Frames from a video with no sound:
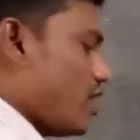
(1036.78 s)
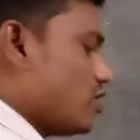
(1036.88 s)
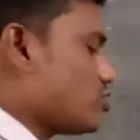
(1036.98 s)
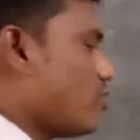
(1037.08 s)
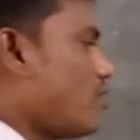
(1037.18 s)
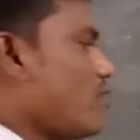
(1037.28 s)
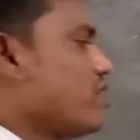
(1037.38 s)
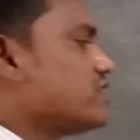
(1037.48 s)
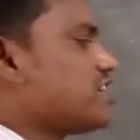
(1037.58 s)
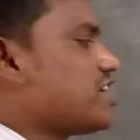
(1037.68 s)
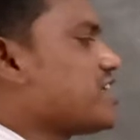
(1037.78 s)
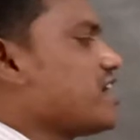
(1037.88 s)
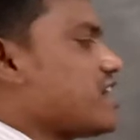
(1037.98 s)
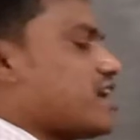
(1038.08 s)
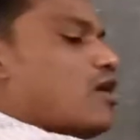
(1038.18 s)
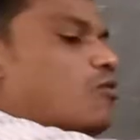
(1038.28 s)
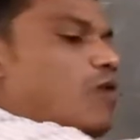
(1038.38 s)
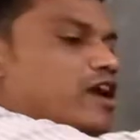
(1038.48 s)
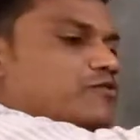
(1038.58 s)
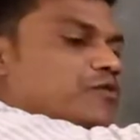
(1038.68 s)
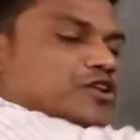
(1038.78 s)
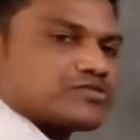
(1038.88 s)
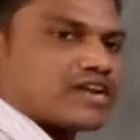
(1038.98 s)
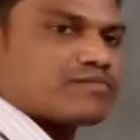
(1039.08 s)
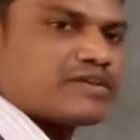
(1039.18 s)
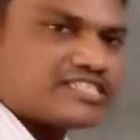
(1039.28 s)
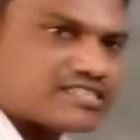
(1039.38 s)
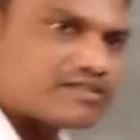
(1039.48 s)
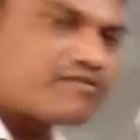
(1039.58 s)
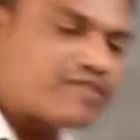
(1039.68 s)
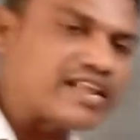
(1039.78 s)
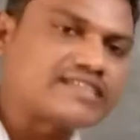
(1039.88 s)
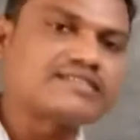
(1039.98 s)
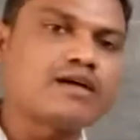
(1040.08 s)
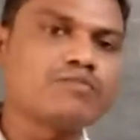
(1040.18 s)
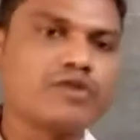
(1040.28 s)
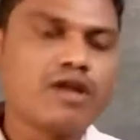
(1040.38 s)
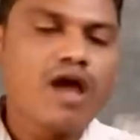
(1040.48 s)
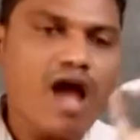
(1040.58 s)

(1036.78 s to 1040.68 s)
So generally what we know that means, for example,